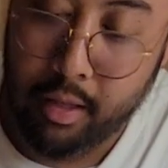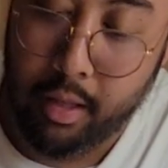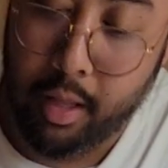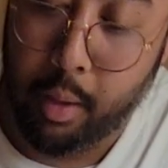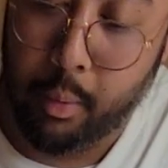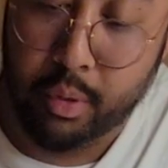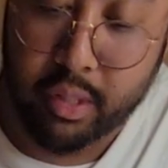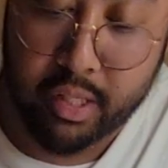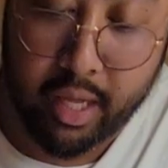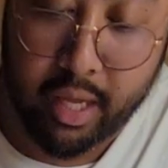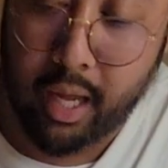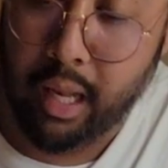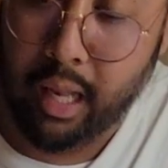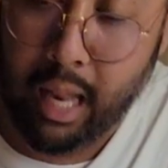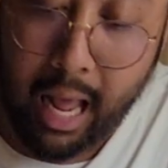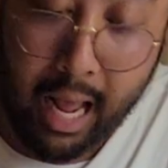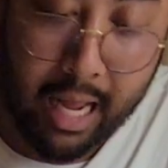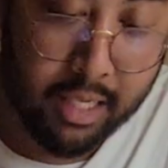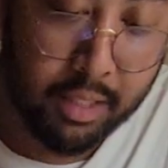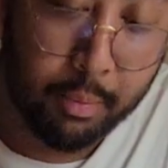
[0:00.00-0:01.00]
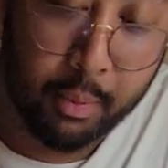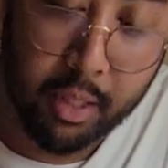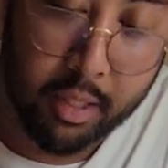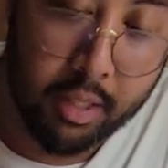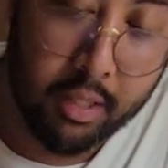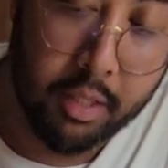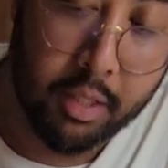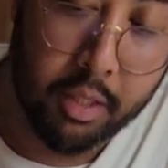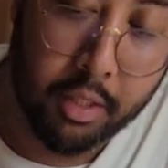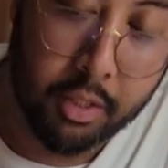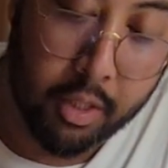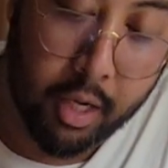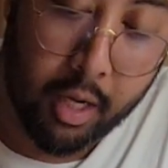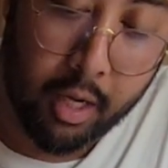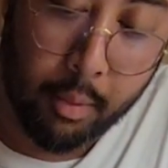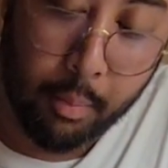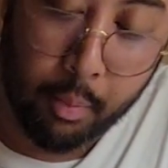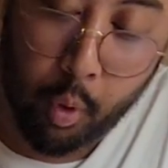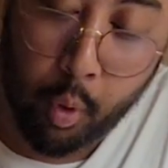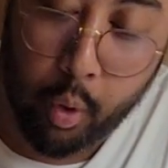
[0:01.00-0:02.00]
it was like a last-minute decision to end
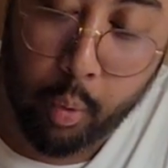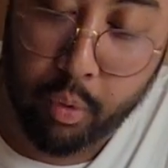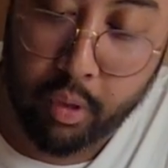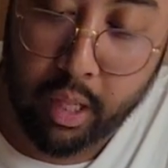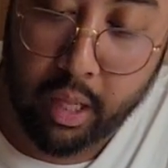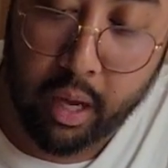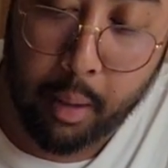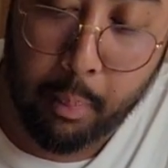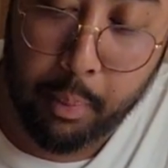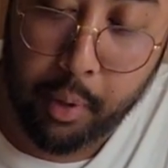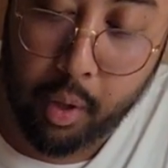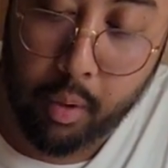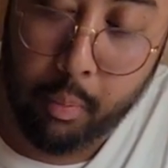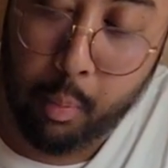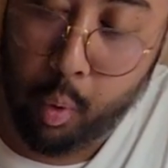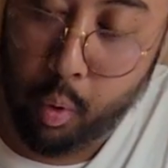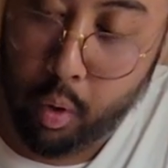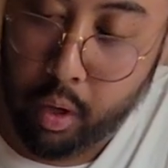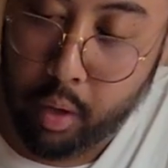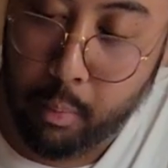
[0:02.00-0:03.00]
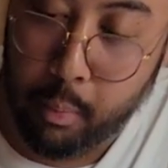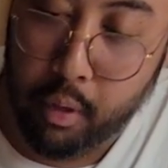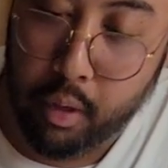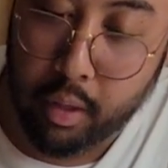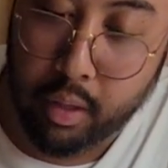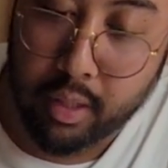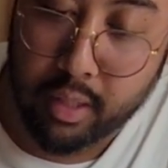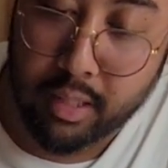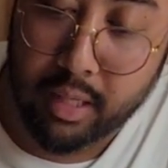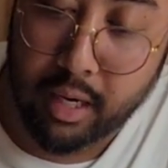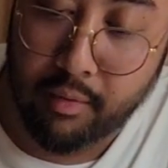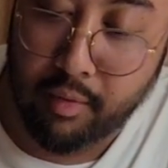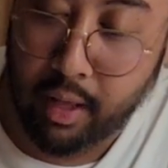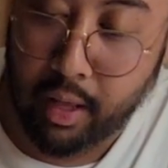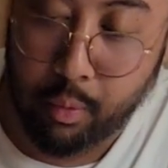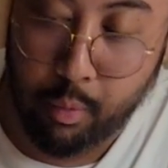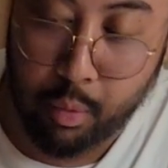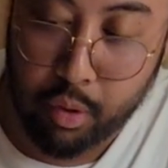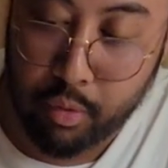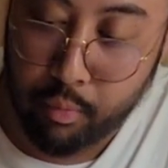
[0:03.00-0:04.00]
up going with like a pure Moria build instead of
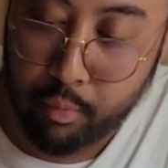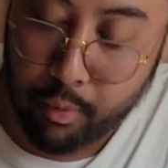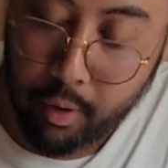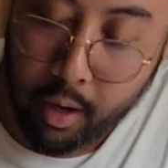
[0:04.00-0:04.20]
like with